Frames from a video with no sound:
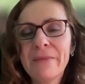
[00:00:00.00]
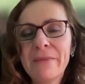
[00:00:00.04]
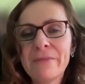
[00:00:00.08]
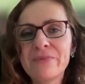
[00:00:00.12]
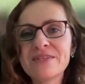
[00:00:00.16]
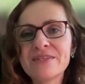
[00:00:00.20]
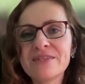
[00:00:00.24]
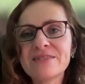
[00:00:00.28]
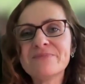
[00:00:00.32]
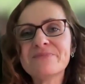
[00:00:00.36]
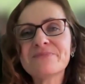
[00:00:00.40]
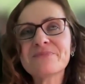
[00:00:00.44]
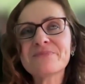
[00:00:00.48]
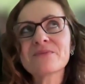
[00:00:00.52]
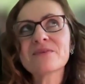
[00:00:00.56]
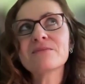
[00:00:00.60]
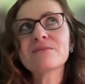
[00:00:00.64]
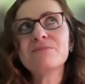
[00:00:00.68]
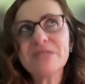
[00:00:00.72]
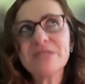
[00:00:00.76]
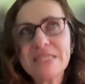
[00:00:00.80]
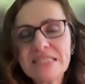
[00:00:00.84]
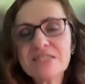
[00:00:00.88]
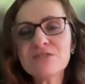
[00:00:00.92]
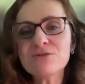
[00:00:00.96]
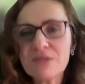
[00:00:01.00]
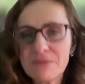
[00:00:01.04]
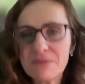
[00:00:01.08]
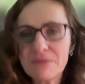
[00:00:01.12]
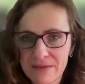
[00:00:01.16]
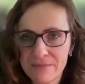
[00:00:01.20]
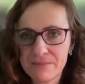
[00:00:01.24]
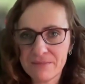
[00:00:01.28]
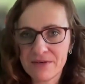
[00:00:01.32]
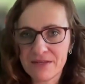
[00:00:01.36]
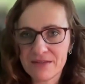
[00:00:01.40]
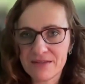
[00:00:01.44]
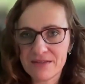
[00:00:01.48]
but please
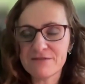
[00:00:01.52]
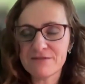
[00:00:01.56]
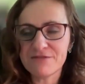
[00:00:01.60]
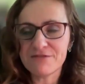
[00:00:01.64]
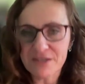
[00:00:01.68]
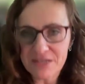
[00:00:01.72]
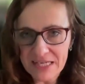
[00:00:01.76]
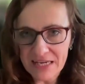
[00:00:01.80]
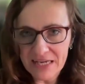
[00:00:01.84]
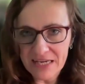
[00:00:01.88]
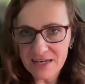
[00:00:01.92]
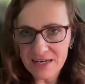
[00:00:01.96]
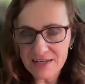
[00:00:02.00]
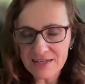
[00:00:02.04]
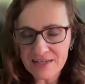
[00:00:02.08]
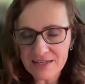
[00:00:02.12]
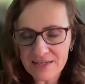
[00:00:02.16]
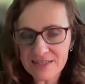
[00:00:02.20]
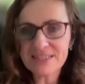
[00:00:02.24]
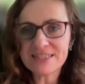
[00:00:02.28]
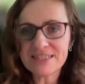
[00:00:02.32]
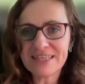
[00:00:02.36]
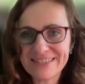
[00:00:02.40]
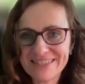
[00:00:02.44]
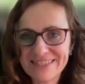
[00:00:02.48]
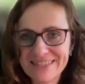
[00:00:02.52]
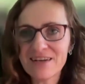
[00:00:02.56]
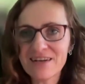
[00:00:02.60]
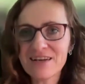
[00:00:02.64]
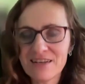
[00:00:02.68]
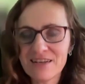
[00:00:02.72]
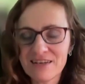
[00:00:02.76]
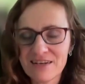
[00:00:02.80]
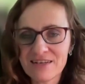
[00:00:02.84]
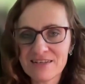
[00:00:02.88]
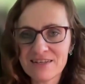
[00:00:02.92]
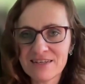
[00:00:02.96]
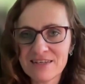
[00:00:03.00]
remember that very young learners and young
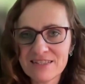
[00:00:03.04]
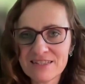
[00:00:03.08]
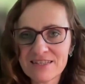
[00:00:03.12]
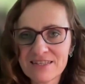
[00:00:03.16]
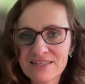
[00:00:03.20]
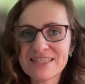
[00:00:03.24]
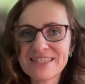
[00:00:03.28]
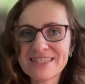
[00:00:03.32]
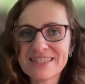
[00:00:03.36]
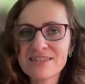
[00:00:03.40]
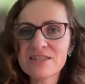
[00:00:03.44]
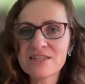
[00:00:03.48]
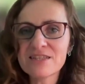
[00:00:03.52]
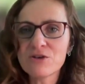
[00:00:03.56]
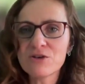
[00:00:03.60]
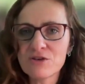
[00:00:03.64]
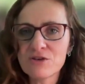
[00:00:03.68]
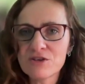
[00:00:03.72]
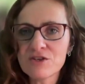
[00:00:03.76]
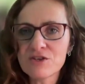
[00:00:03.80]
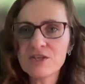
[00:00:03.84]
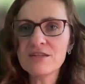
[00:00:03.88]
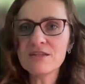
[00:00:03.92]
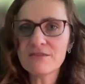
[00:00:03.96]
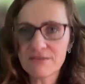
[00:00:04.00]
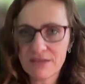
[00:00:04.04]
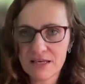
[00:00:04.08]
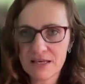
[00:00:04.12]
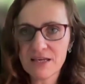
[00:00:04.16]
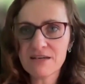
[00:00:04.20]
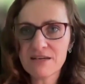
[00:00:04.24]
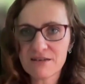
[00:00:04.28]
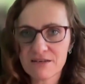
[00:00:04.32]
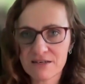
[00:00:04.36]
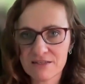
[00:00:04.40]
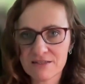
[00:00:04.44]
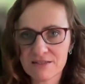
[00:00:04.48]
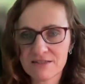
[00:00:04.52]
learners are still concrete
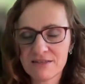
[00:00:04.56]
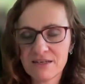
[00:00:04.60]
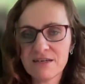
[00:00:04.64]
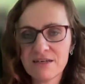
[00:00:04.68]
thinkers.